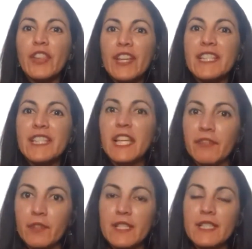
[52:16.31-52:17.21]

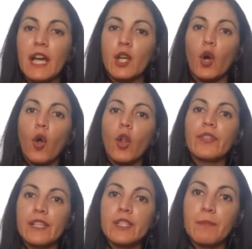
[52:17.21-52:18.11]
influence and all
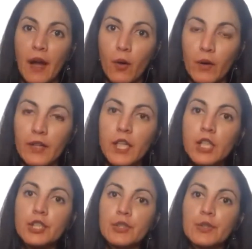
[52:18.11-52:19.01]
this power
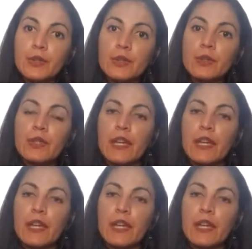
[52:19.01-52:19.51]
to